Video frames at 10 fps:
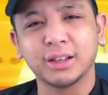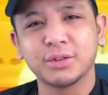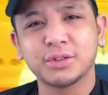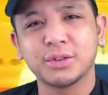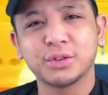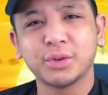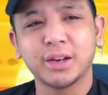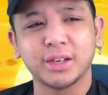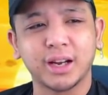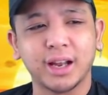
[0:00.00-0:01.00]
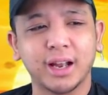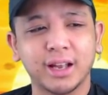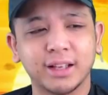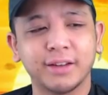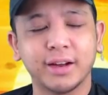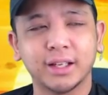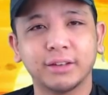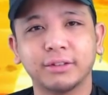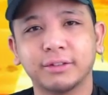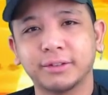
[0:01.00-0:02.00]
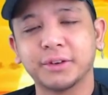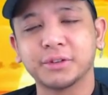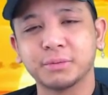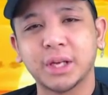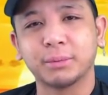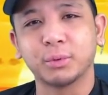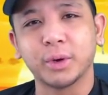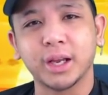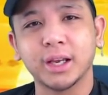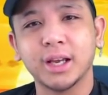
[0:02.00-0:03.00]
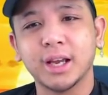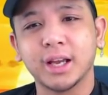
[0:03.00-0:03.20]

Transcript: It was strange. Like, I definitely felt some type of way